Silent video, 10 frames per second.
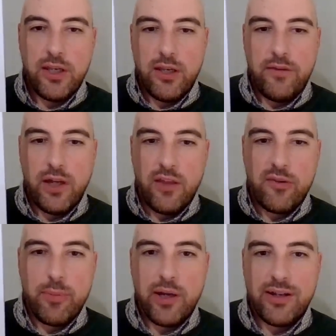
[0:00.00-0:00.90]
The
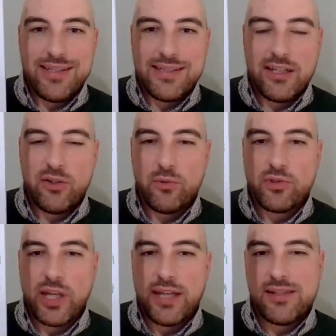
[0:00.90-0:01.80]
other part is singles,
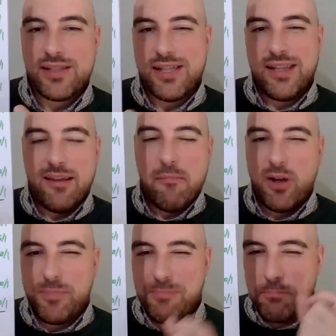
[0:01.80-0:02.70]
and there
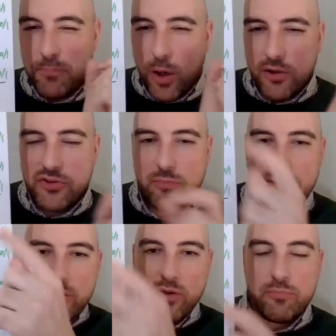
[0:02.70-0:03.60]
might be
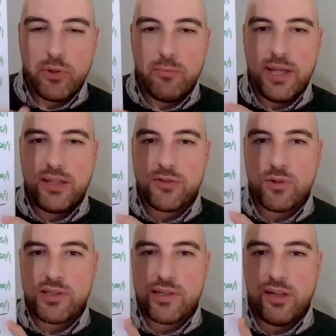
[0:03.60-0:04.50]
possibly odd bookmakers where
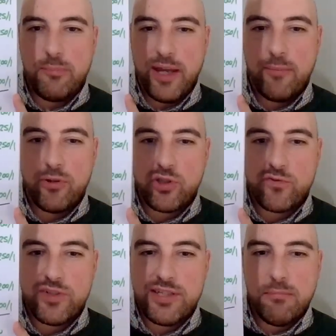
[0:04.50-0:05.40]
it's slightly better, but just
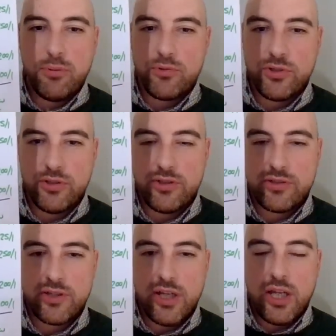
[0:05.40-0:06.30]
for
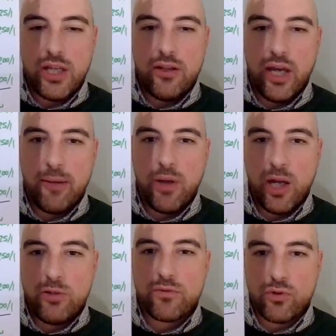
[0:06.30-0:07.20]
simpletons,
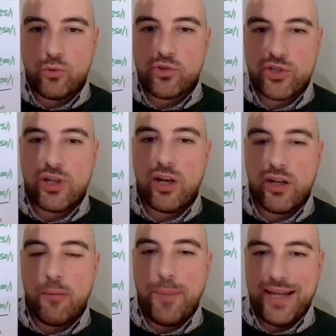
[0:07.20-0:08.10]
overall Sky
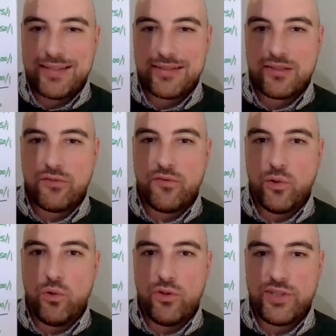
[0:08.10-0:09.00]
are best
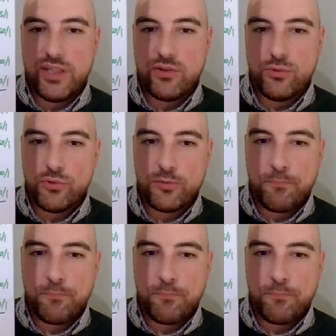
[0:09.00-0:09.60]
for the singles.